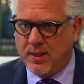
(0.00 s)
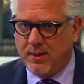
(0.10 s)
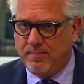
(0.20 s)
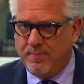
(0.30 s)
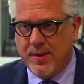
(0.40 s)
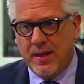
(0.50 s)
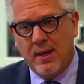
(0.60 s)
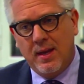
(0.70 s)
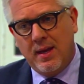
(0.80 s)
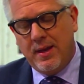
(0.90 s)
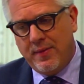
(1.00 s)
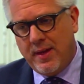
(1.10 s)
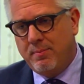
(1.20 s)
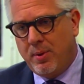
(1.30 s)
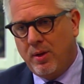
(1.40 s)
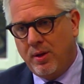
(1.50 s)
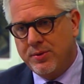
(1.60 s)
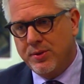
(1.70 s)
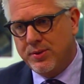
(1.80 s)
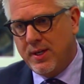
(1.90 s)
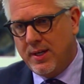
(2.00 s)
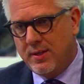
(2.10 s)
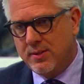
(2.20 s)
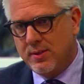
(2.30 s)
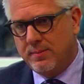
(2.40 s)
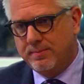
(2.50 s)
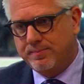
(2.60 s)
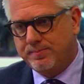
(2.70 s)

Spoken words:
to time. And then Paul also says,